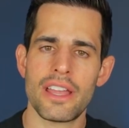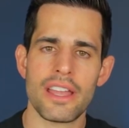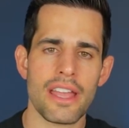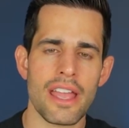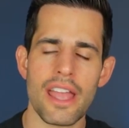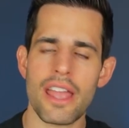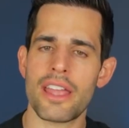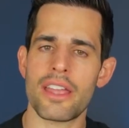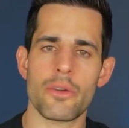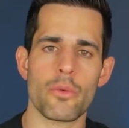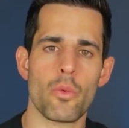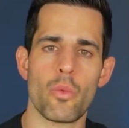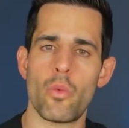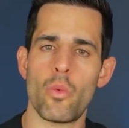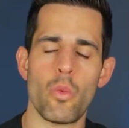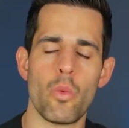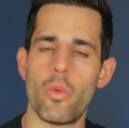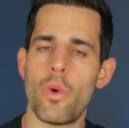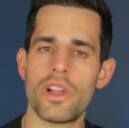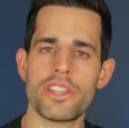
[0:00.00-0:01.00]
Hey,
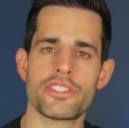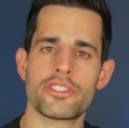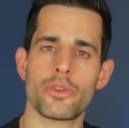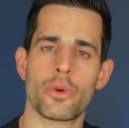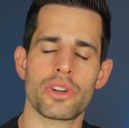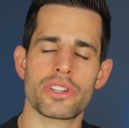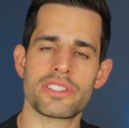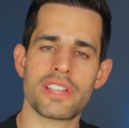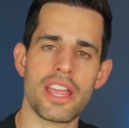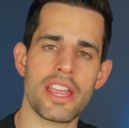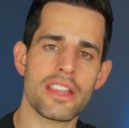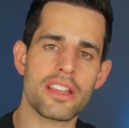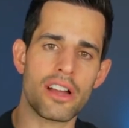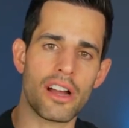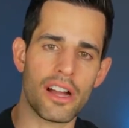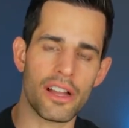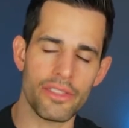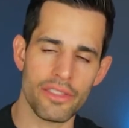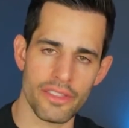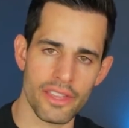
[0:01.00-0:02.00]
what's your take
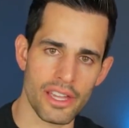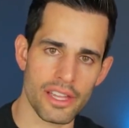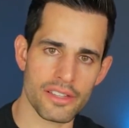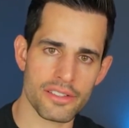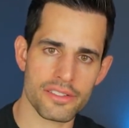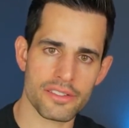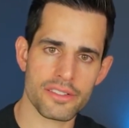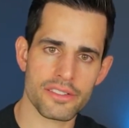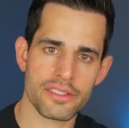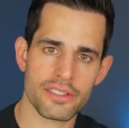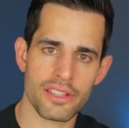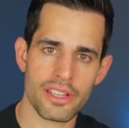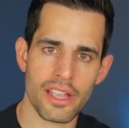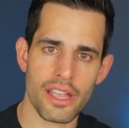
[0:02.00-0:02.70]
on this?